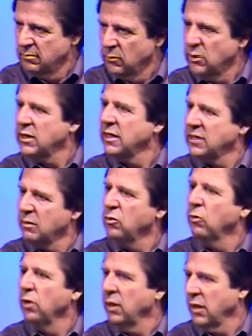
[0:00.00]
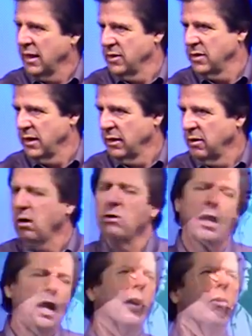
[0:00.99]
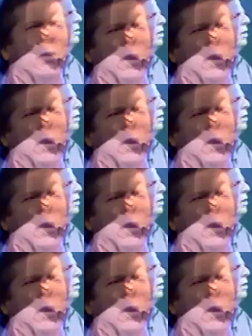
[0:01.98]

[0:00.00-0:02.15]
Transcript: When's the last time you realized that? Oh, yeah, I know